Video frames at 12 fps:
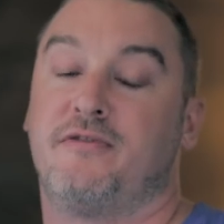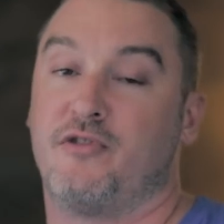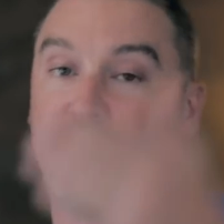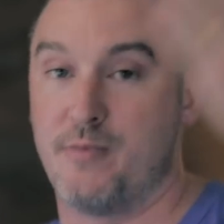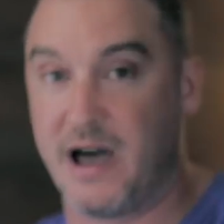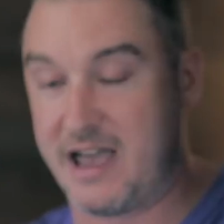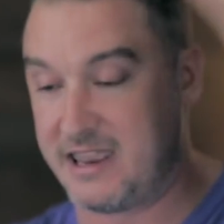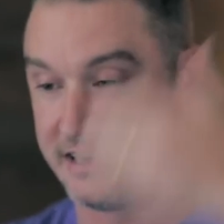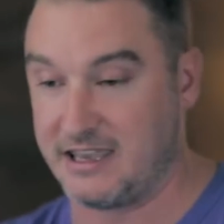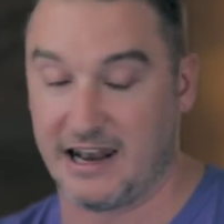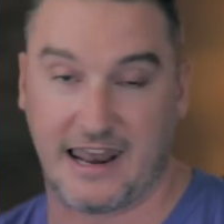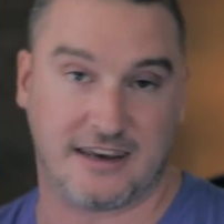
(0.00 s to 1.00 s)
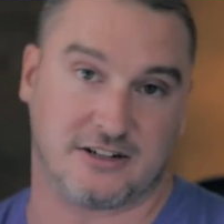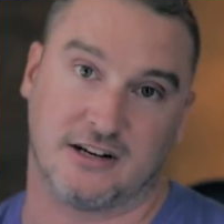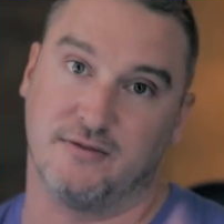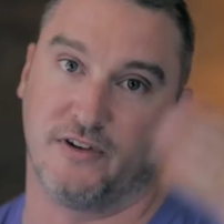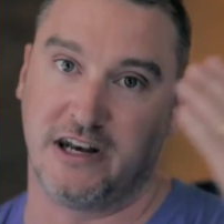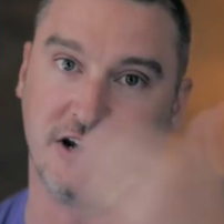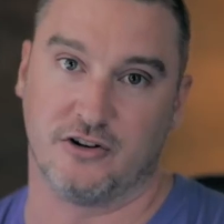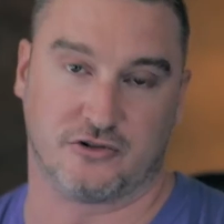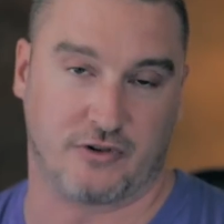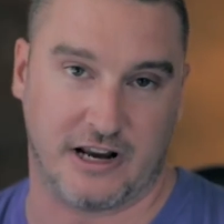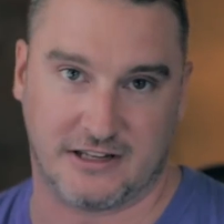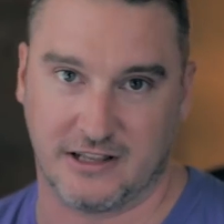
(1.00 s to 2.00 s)
through my collection of
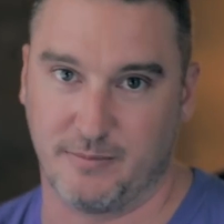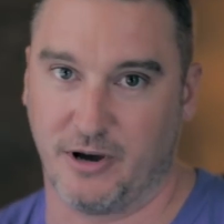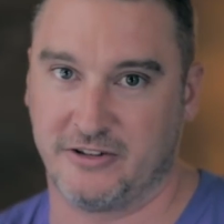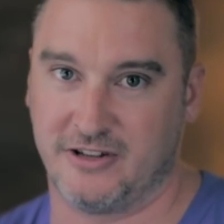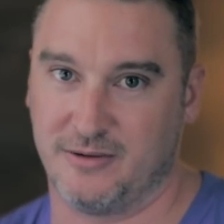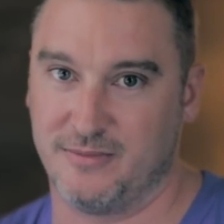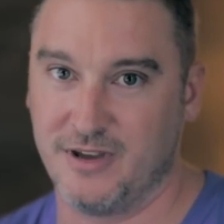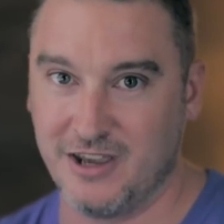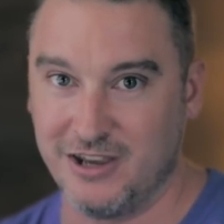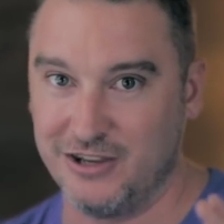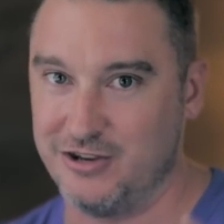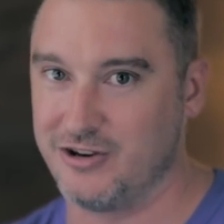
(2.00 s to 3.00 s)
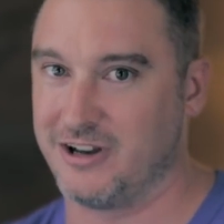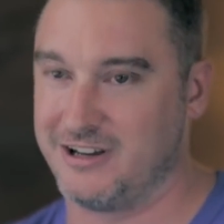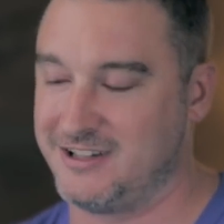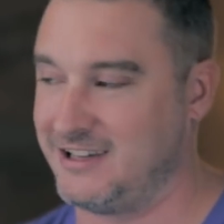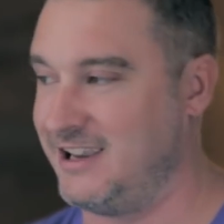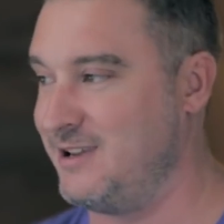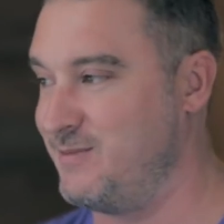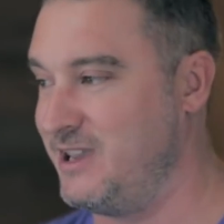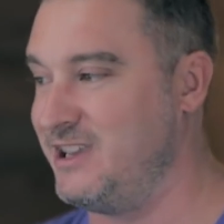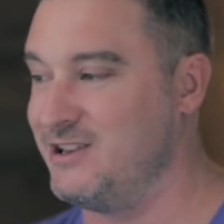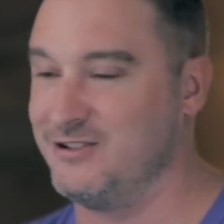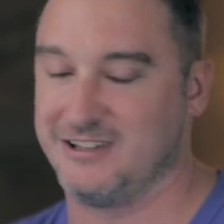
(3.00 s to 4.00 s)
videos right to the bottom, you're going to see
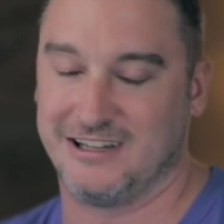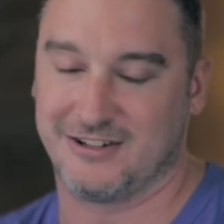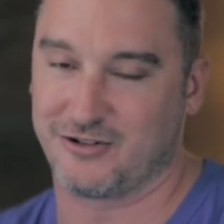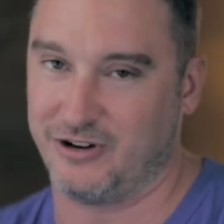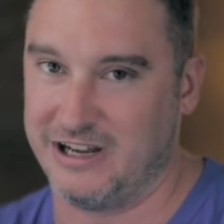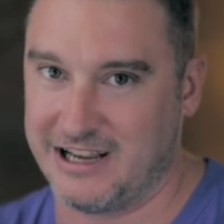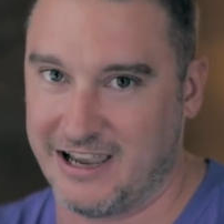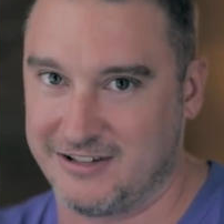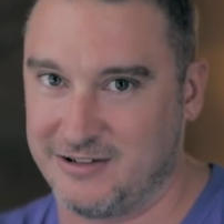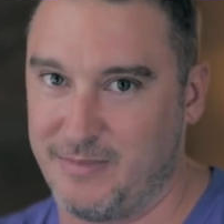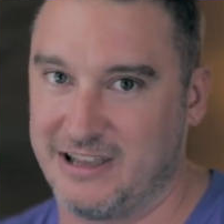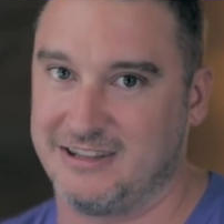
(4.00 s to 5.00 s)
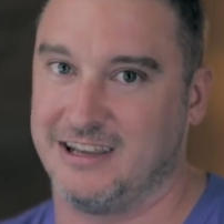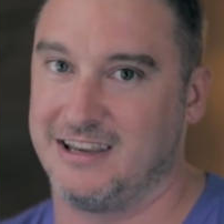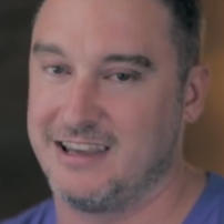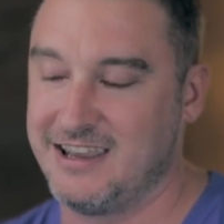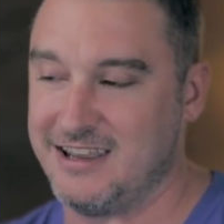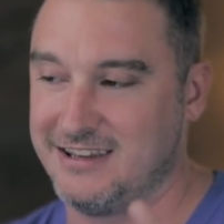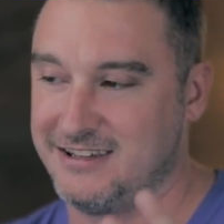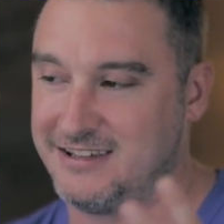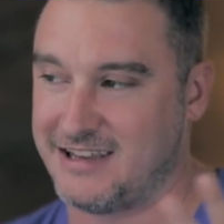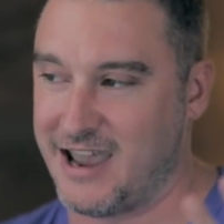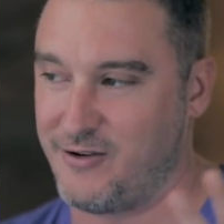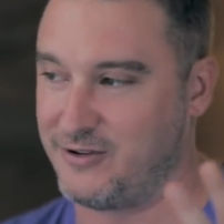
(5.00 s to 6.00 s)
me using Screencast-O-Matic,
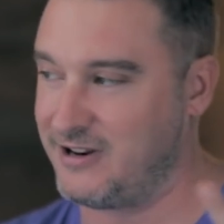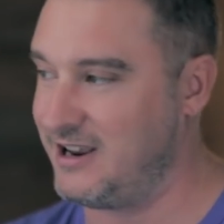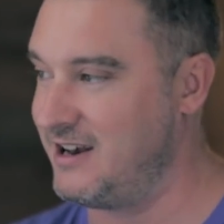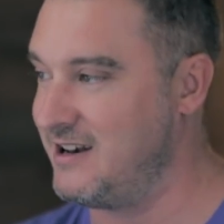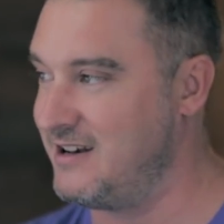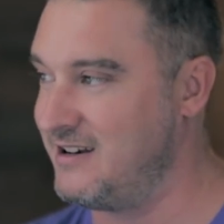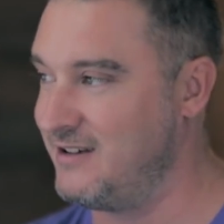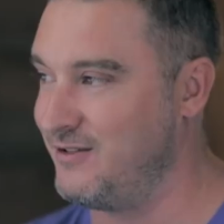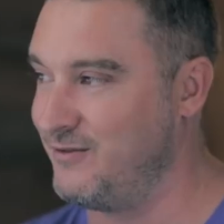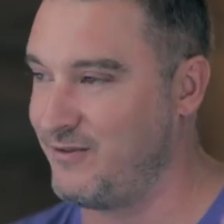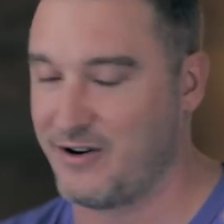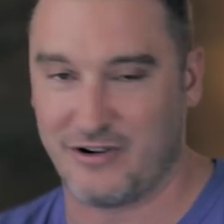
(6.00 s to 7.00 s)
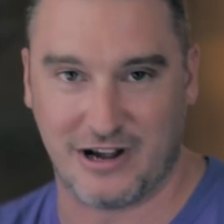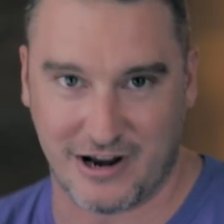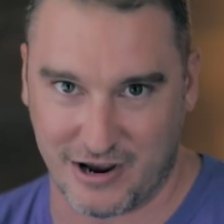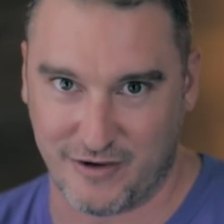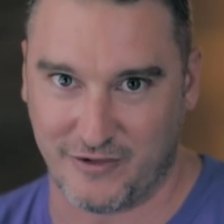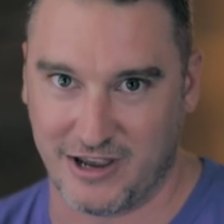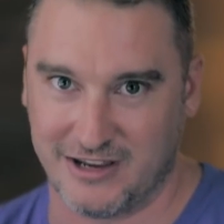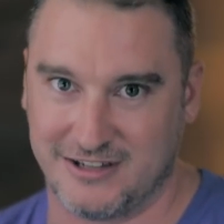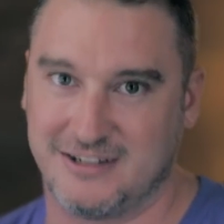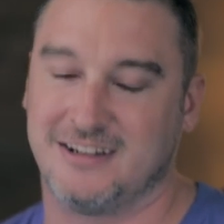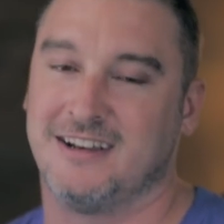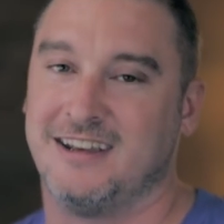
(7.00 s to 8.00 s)
sounding very
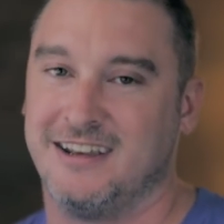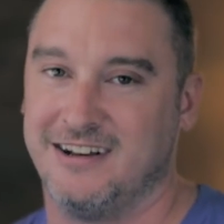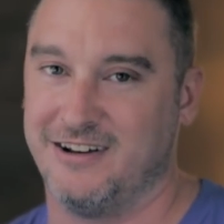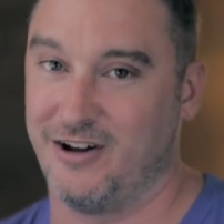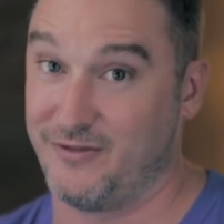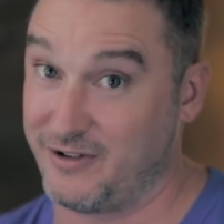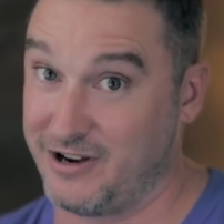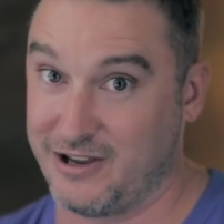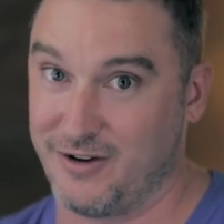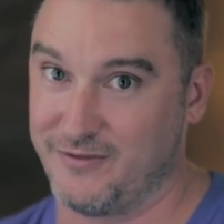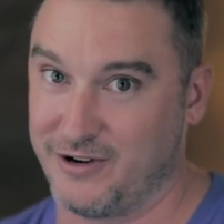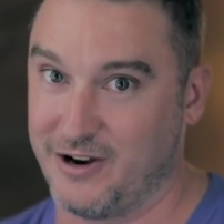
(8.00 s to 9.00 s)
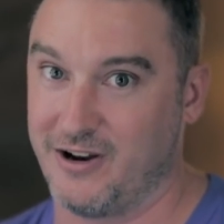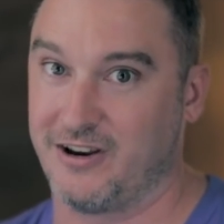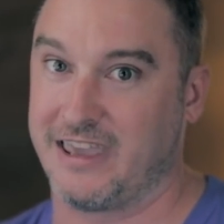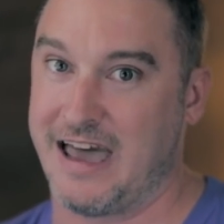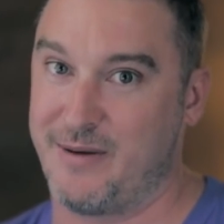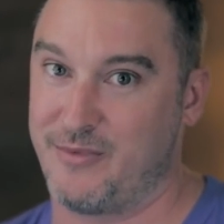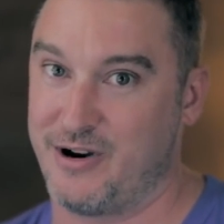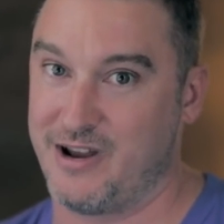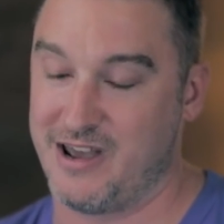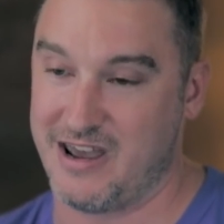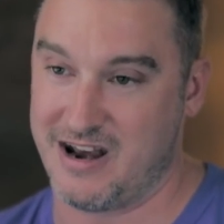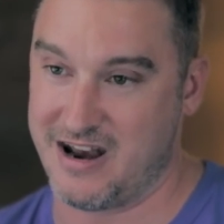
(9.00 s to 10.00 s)
nervous, not very confident on
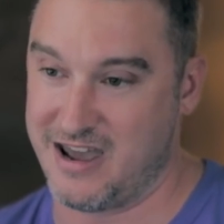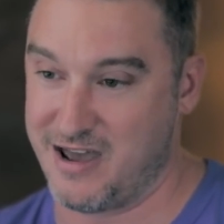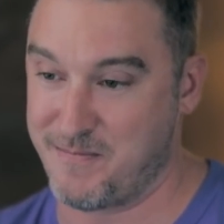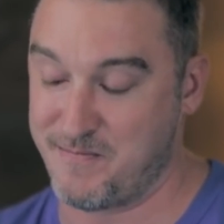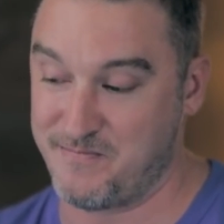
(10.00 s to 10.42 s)
camera, and